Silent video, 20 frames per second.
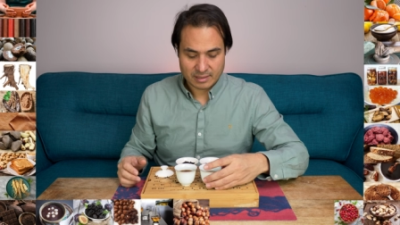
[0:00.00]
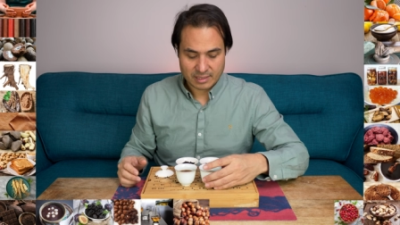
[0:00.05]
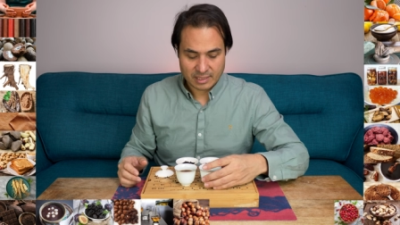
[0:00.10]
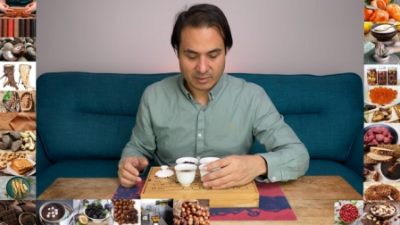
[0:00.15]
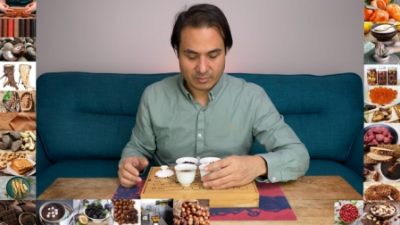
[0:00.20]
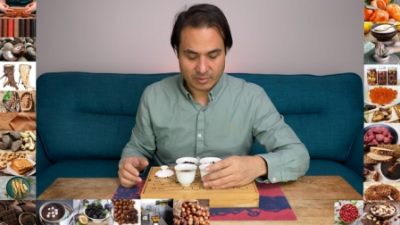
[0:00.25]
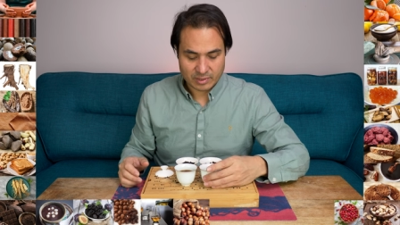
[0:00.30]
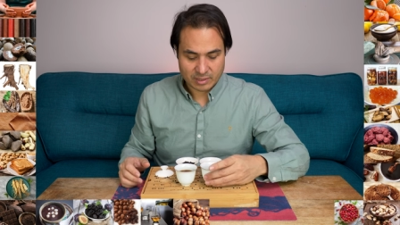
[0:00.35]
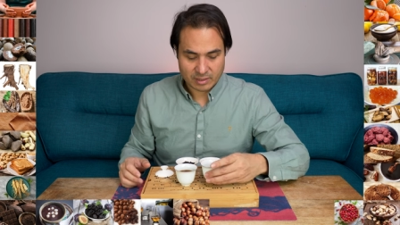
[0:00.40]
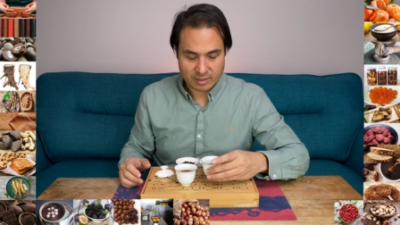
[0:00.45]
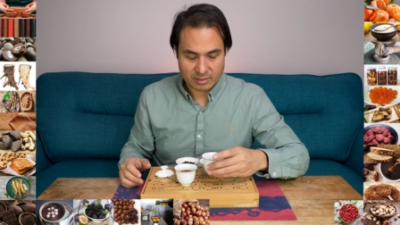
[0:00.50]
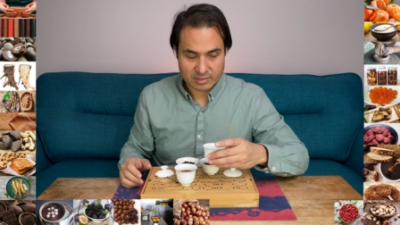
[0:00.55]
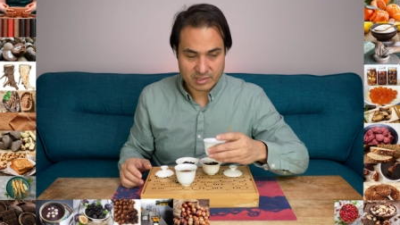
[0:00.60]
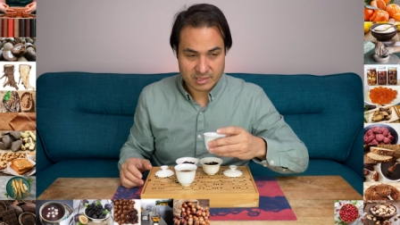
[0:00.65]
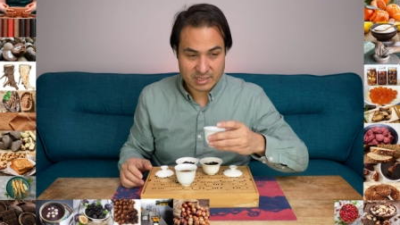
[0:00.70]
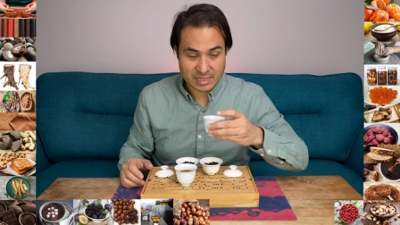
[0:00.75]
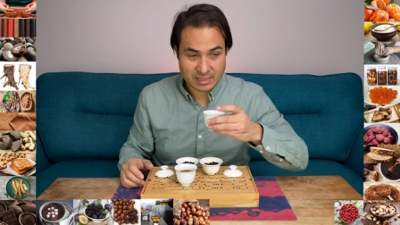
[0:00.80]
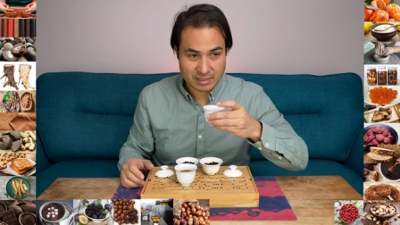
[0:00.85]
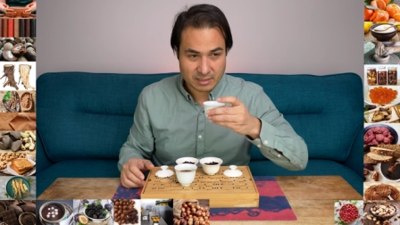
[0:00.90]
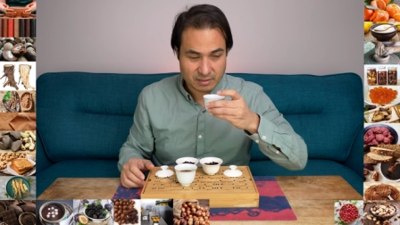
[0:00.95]
Here we go.
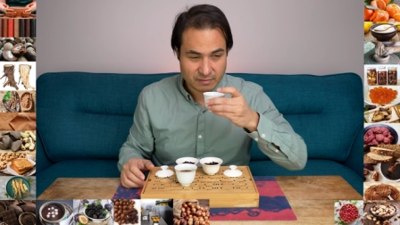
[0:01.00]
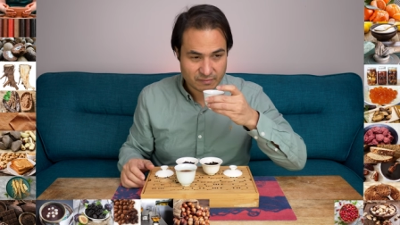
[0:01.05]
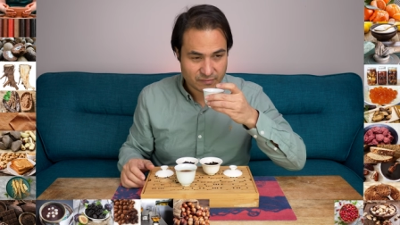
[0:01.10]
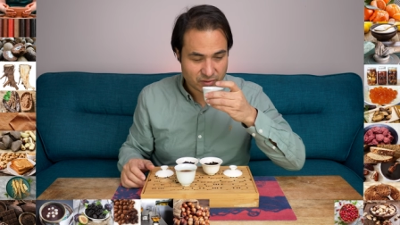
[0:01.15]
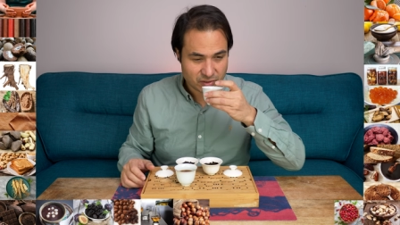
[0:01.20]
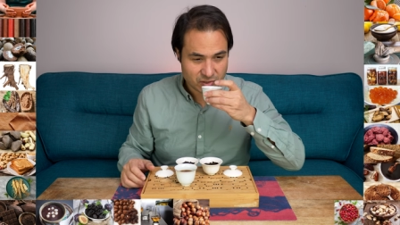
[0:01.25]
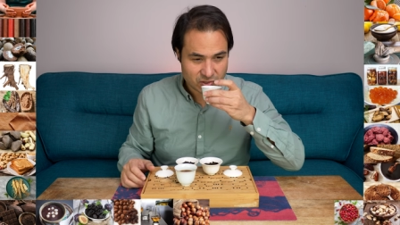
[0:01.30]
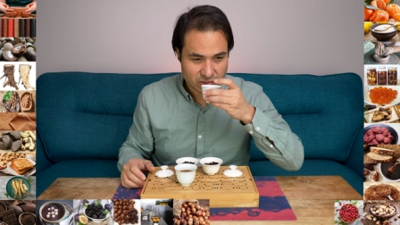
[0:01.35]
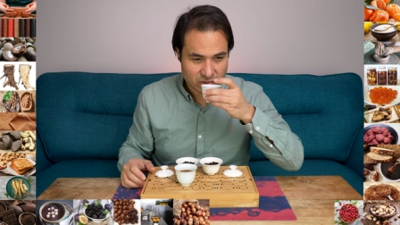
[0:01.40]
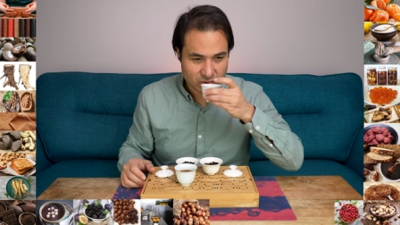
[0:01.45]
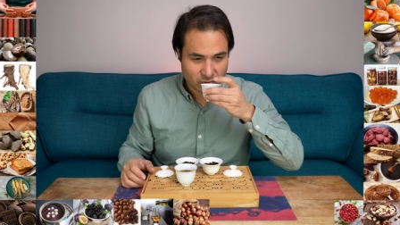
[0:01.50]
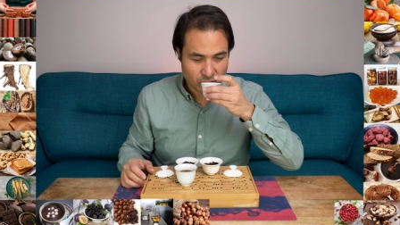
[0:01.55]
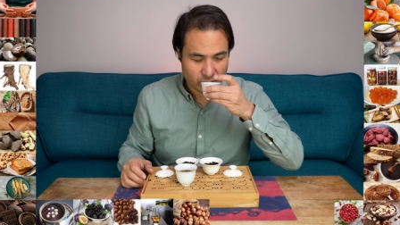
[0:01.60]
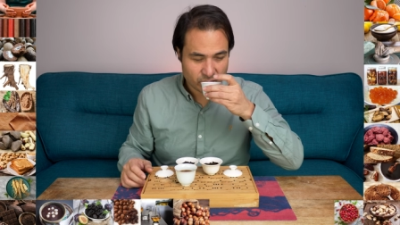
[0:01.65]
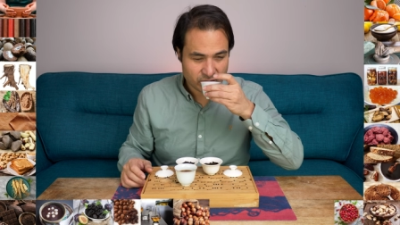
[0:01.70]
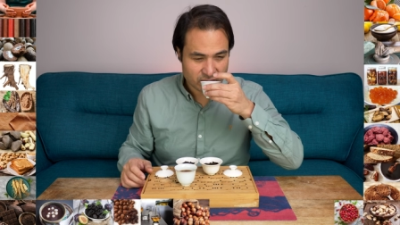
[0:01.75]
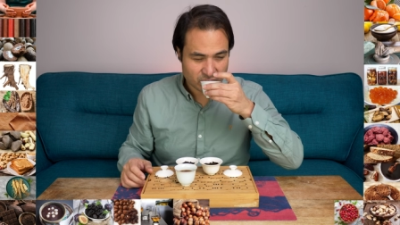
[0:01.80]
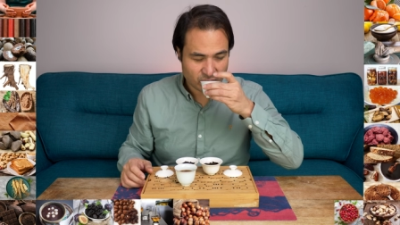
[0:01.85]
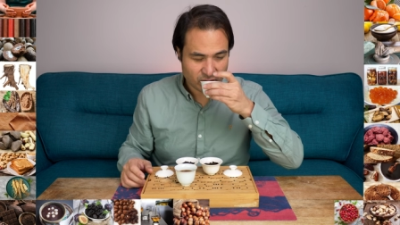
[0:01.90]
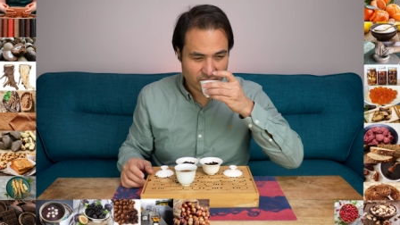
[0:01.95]
Second infusion,
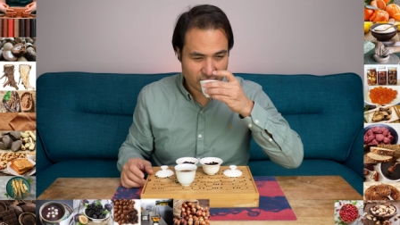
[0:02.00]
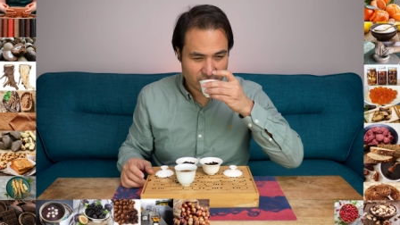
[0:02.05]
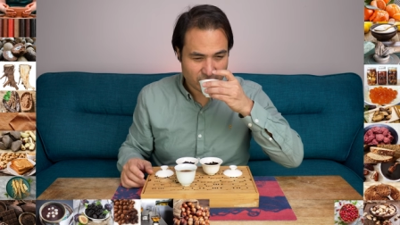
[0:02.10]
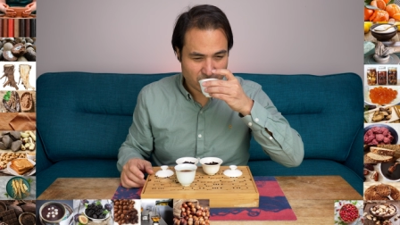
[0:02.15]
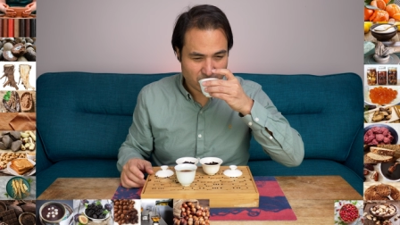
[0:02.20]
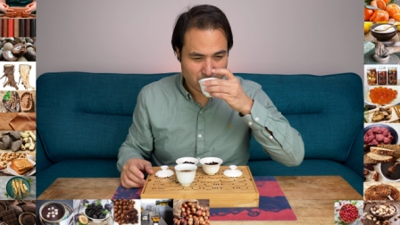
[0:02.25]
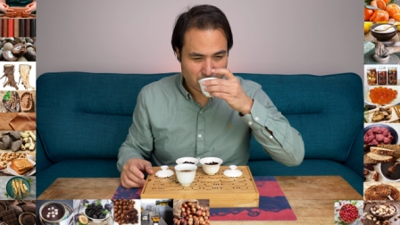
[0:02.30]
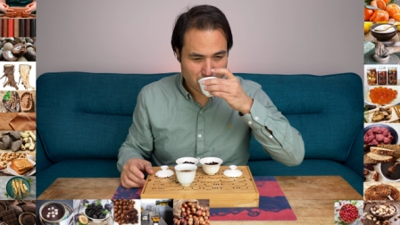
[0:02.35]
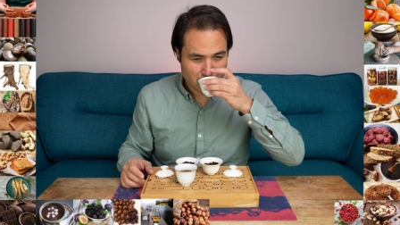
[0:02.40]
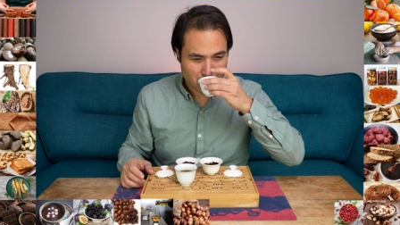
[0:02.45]
always a winner.